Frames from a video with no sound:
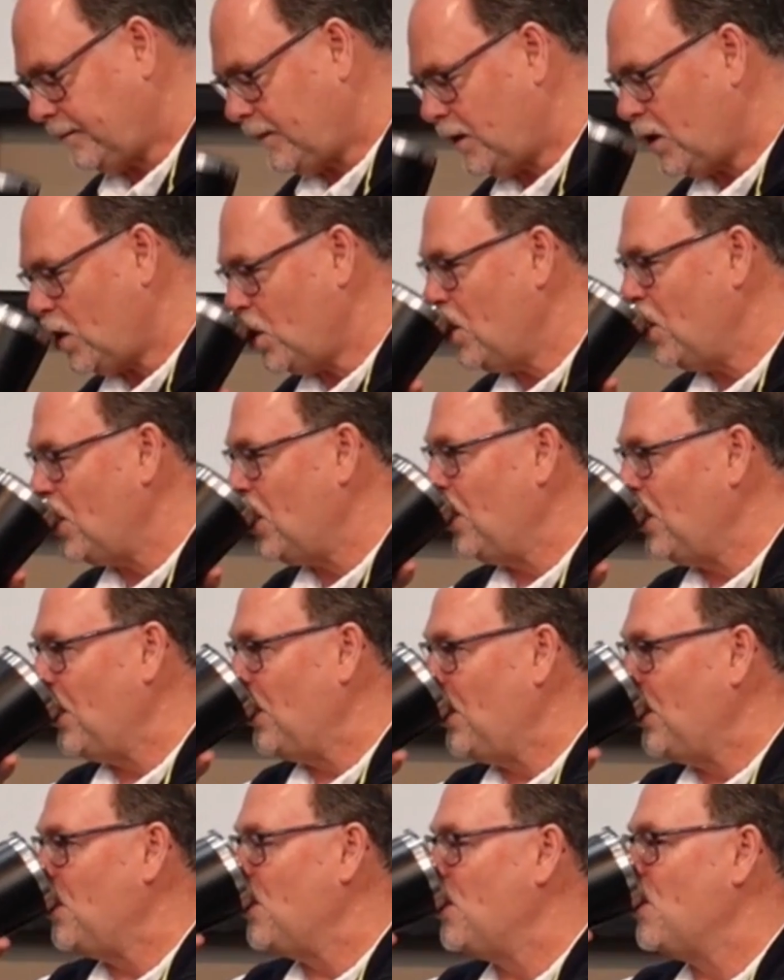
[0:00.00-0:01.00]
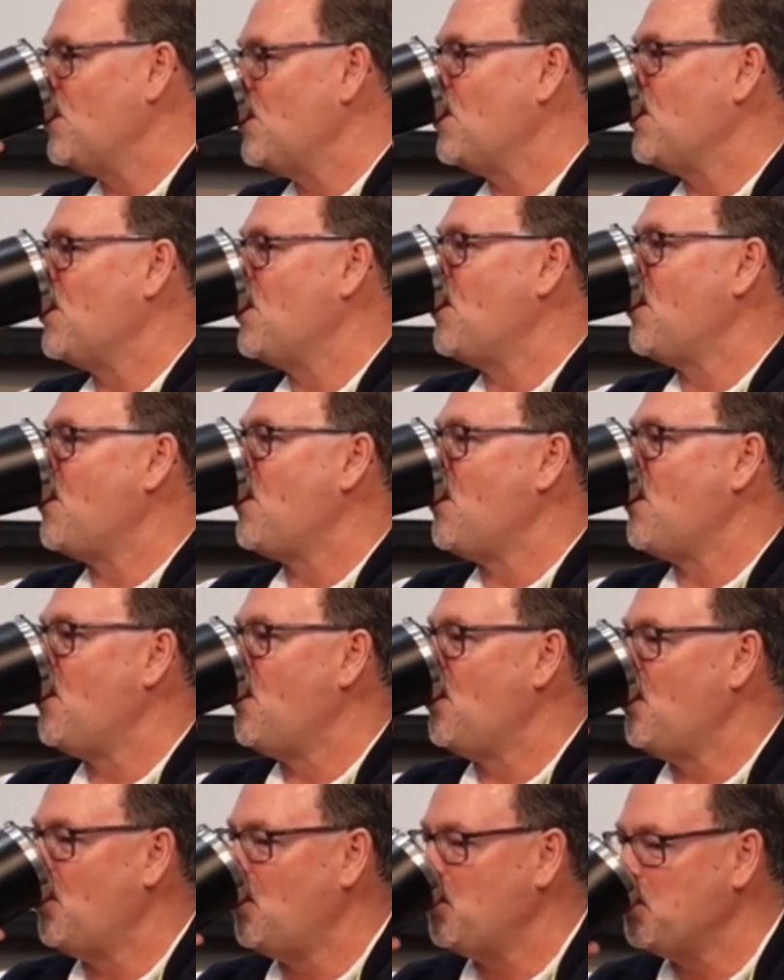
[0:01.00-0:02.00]

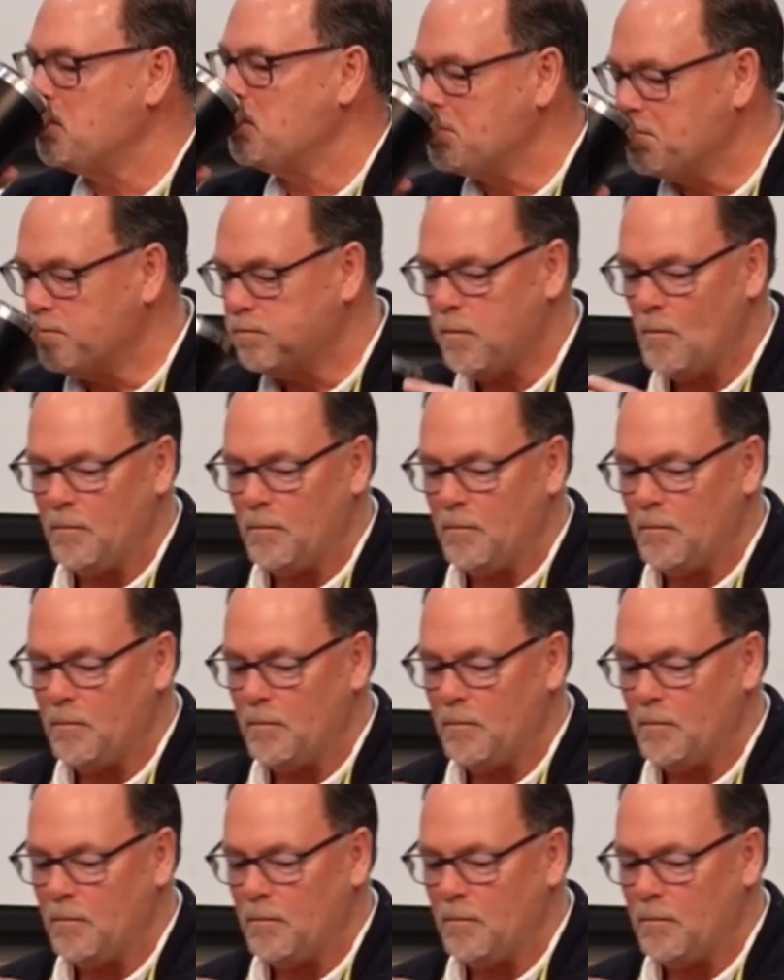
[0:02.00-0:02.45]
No one is speaking in this clip.